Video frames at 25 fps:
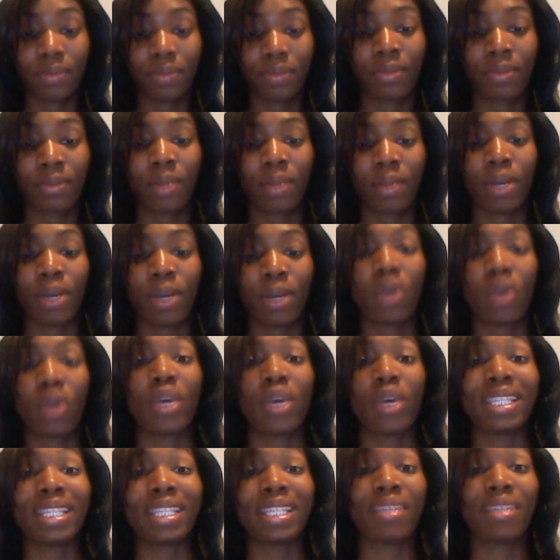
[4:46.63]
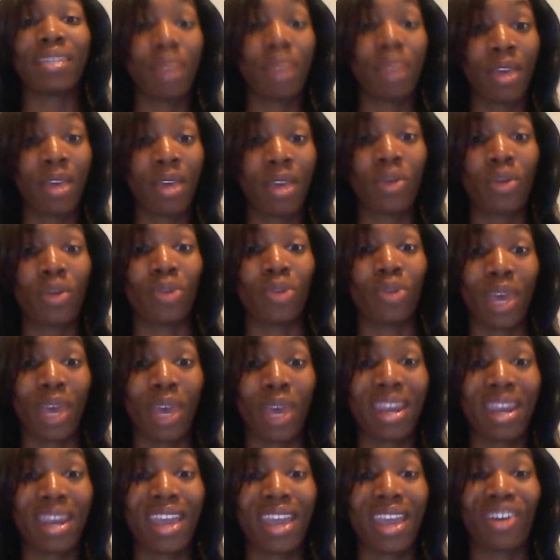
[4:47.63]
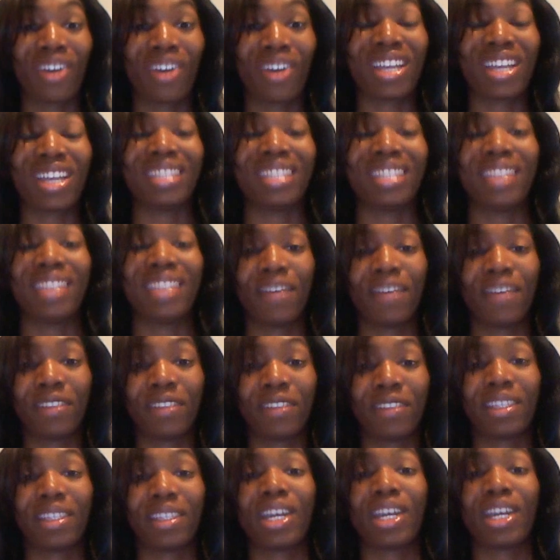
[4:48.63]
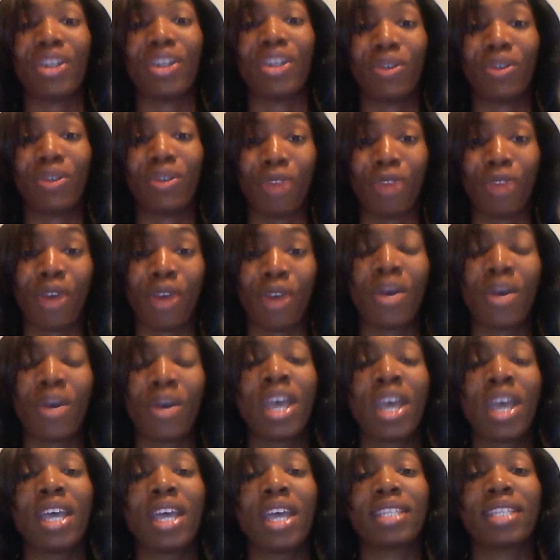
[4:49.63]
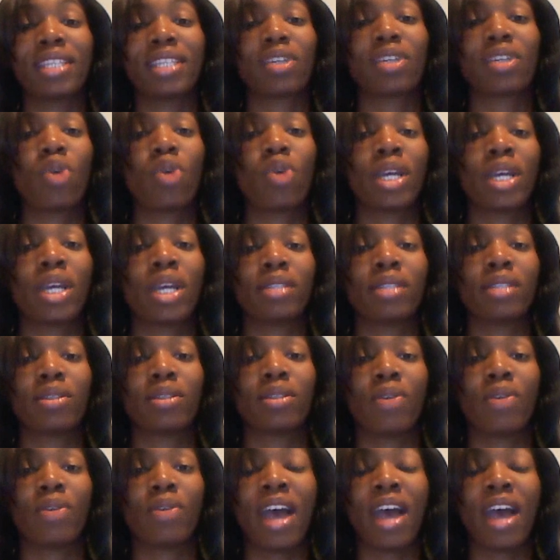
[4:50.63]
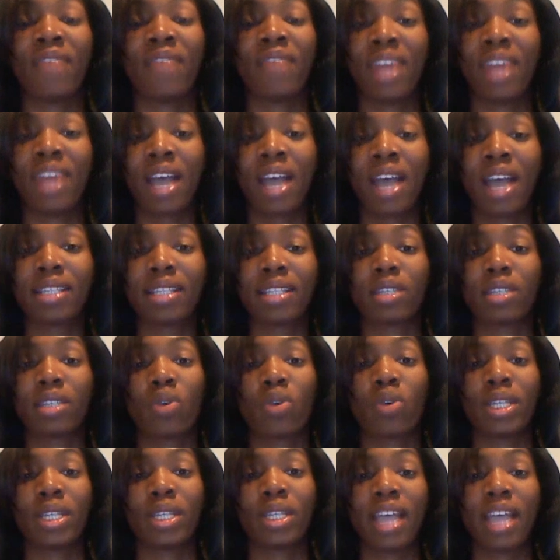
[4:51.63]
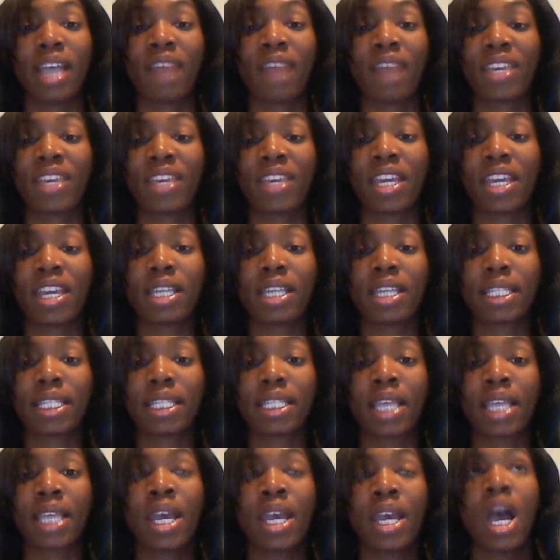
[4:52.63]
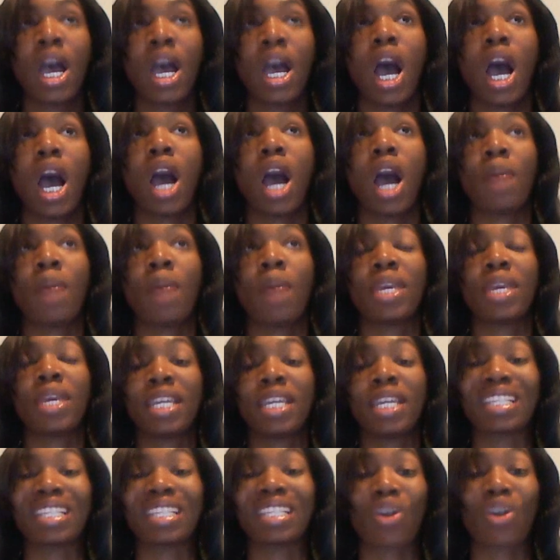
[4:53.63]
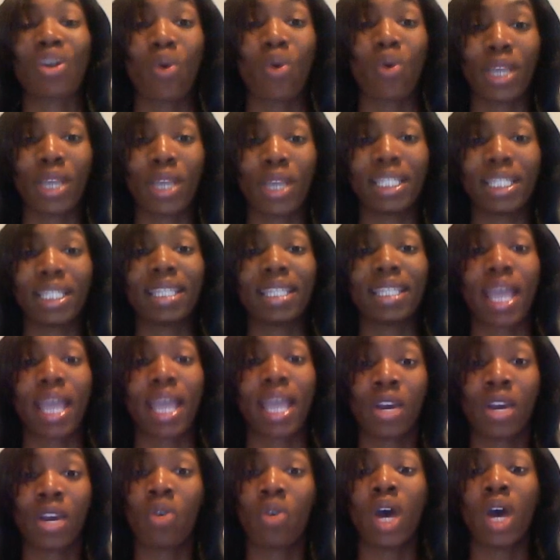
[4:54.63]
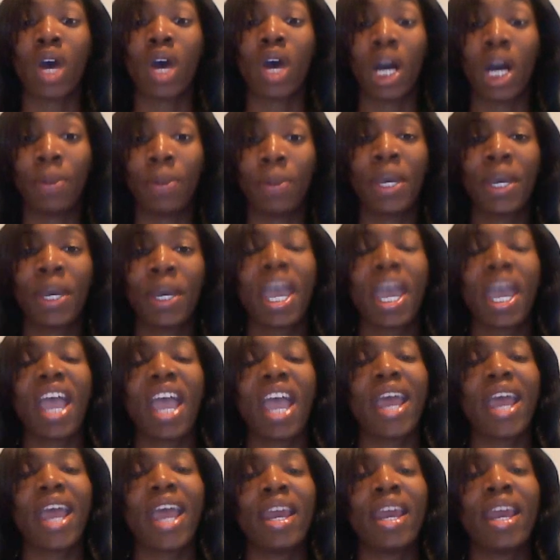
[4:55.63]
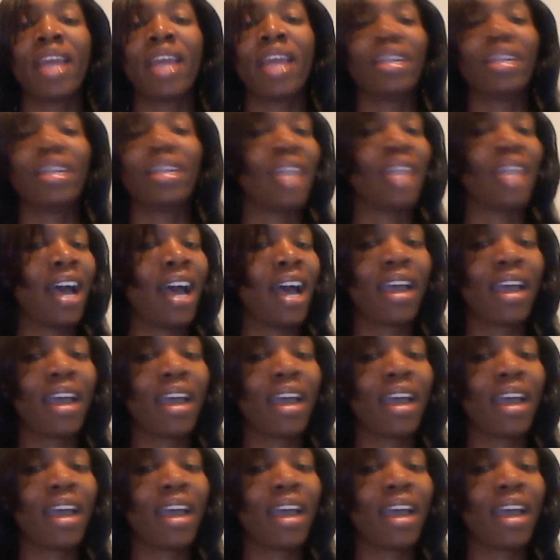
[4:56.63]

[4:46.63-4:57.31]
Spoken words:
but going to bed with wet hair is definitely a no-no. It's going to have knots, it's going to have kinks, and it's going to tangle up. And not